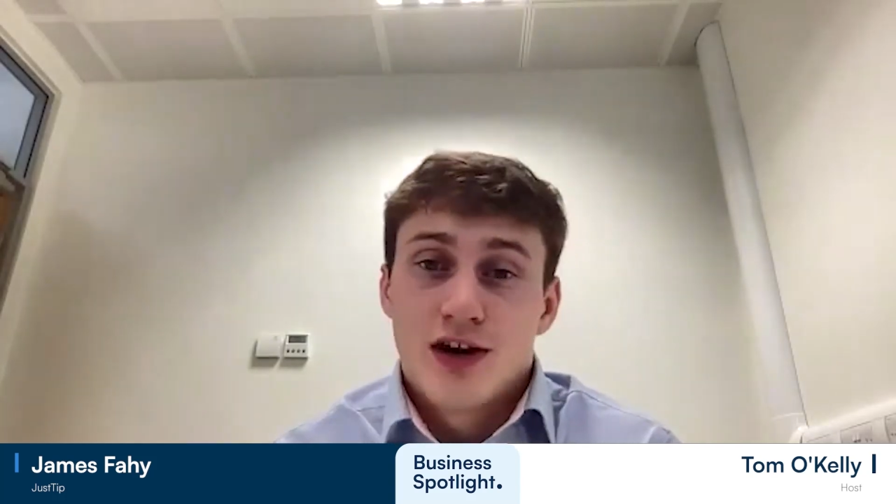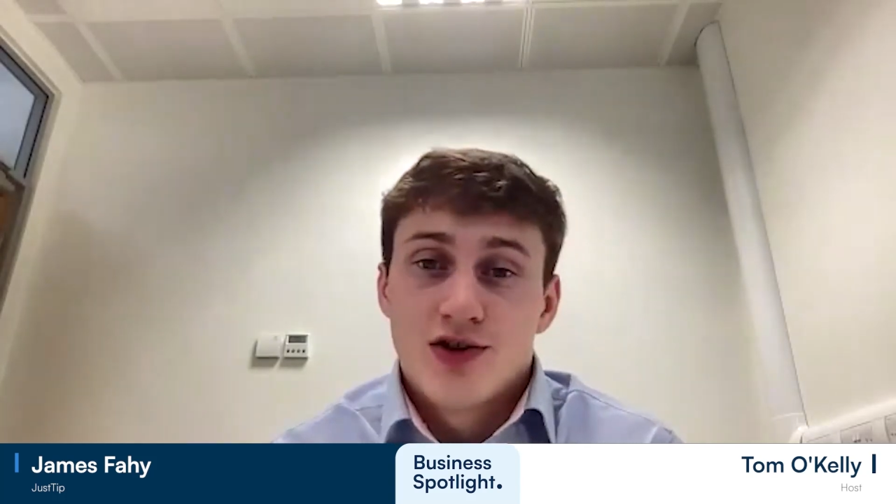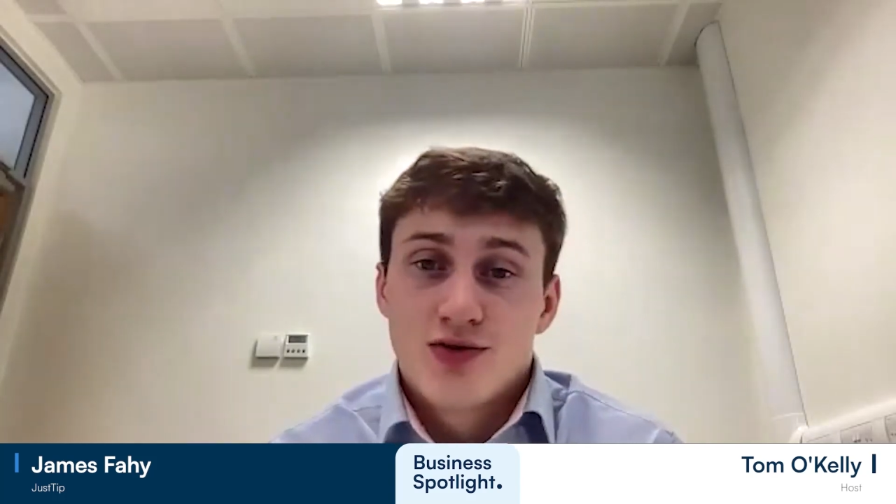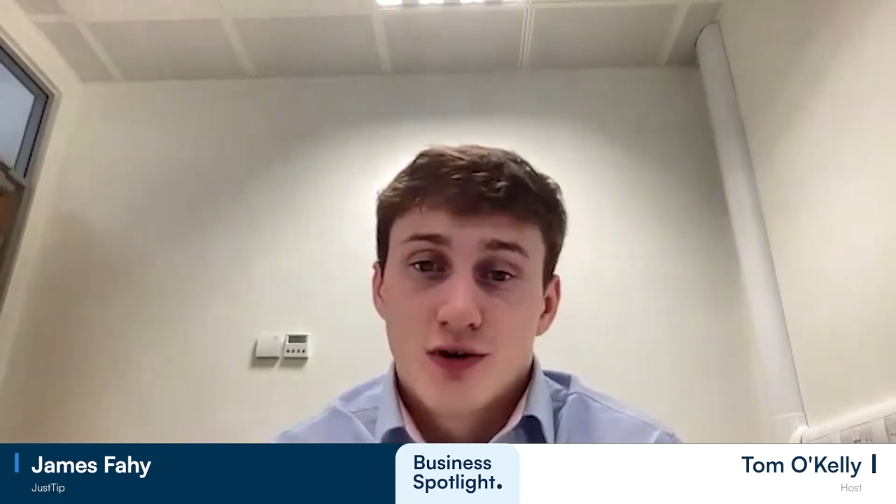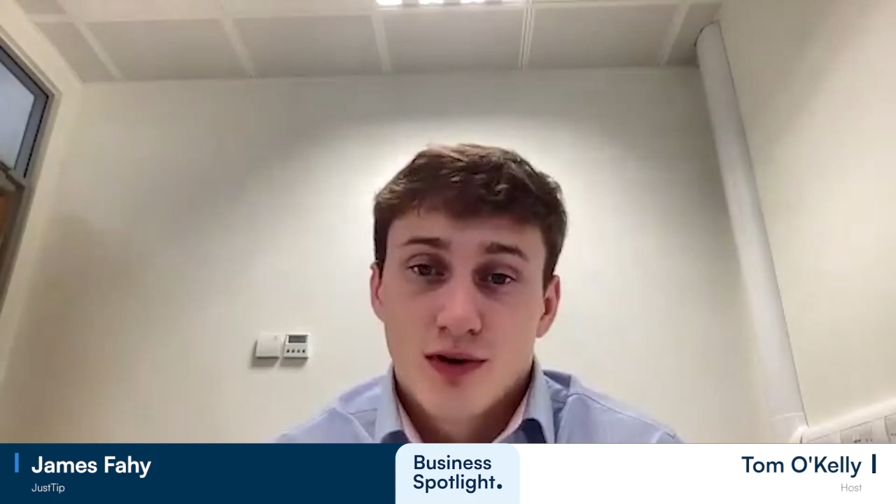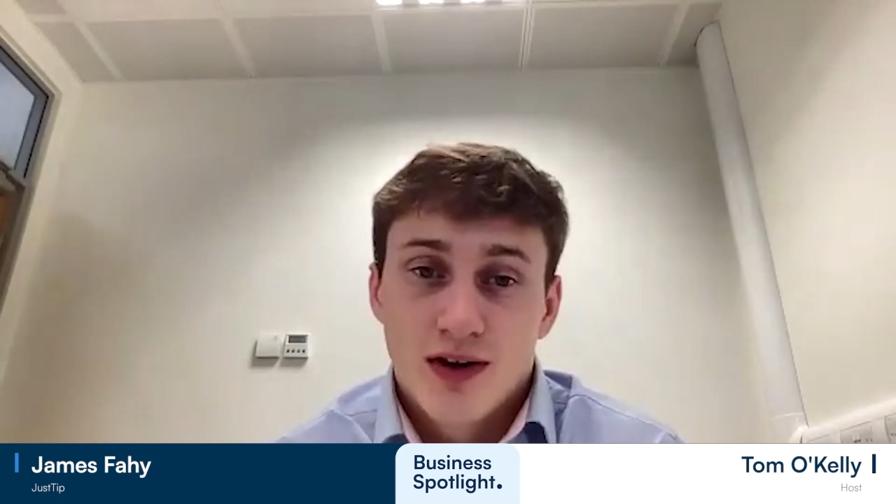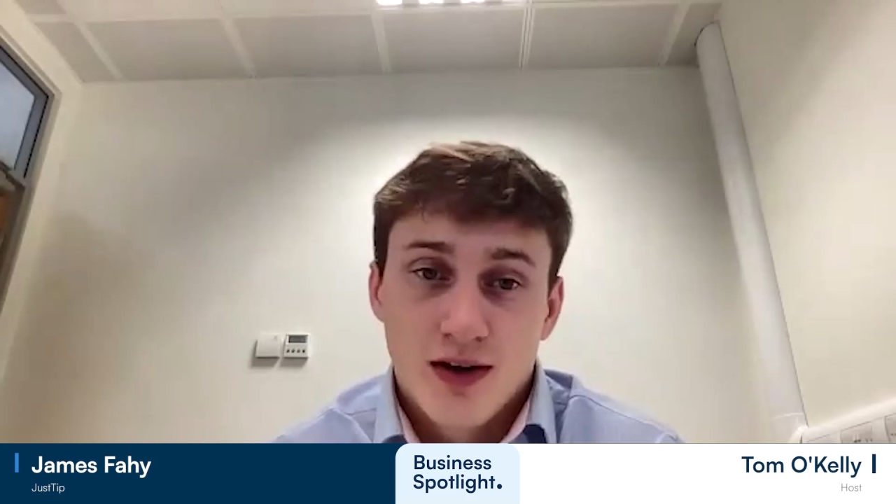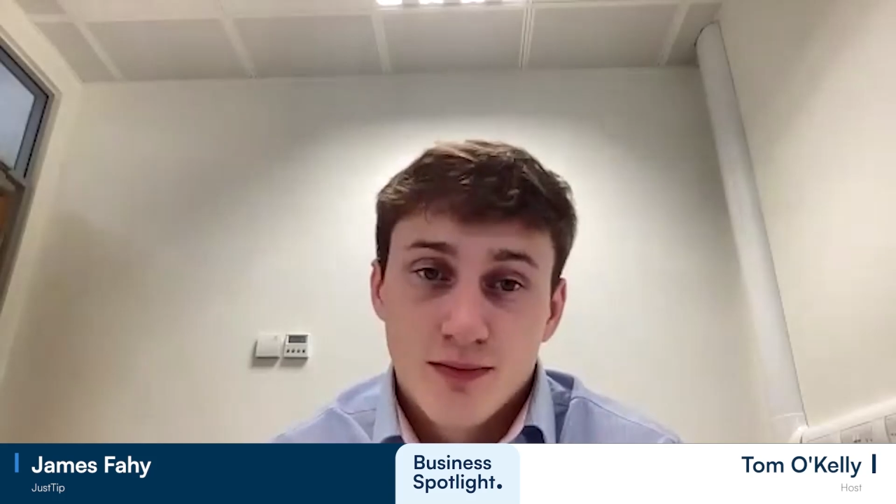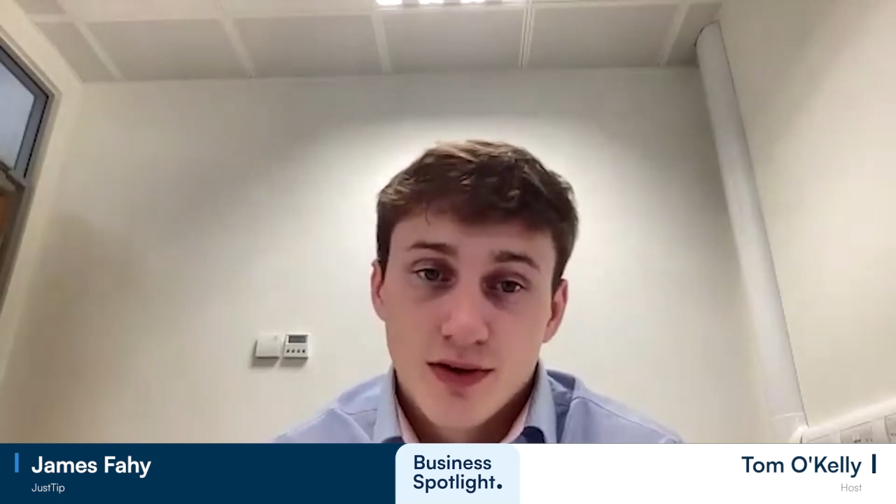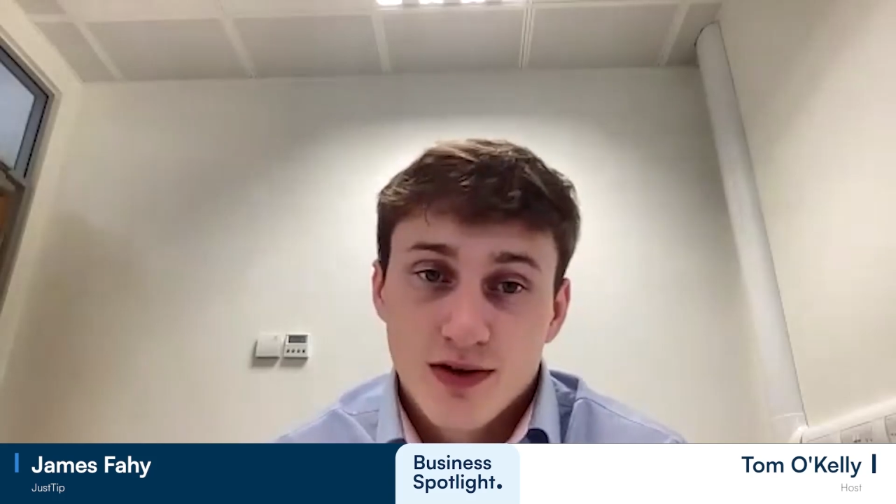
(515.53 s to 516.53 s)
Grange Gorman
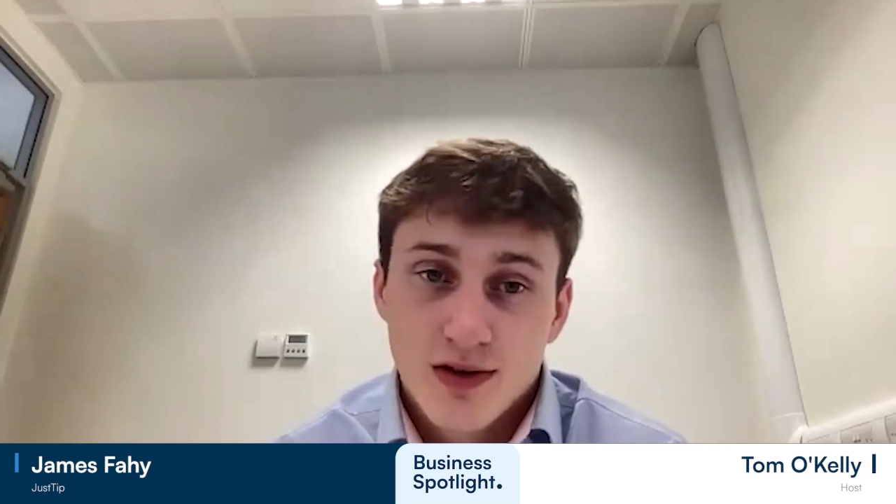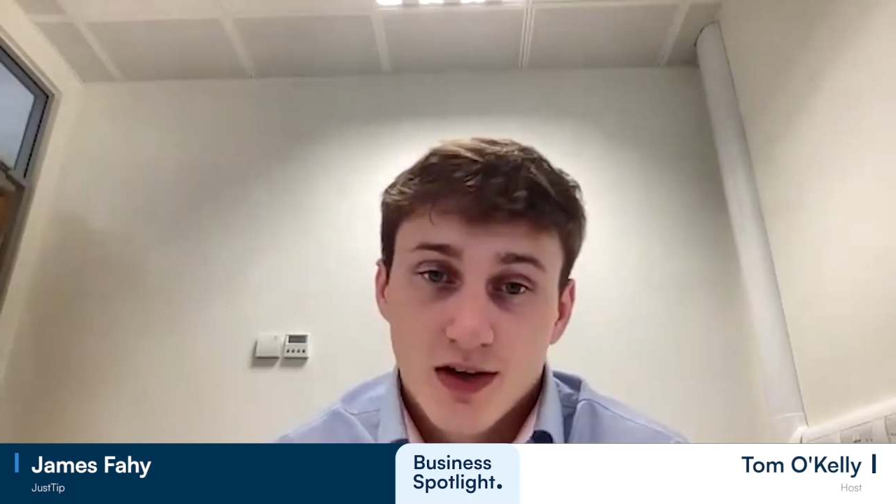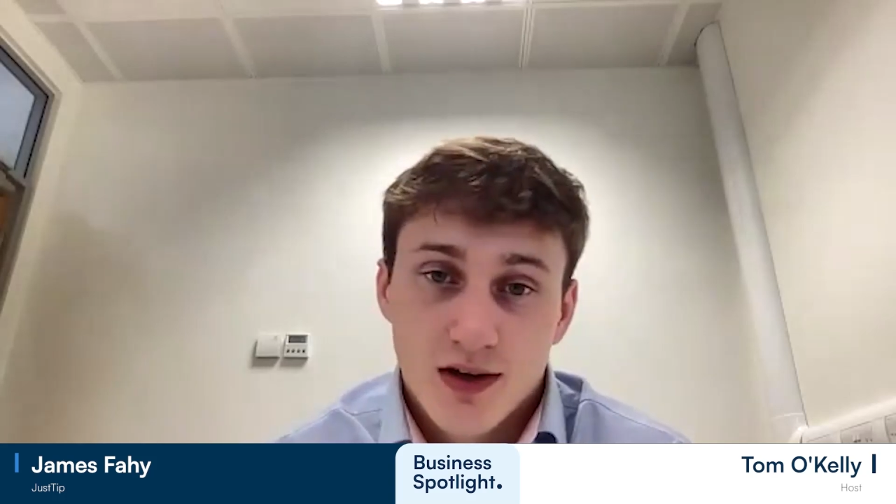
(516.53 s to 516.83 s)
campus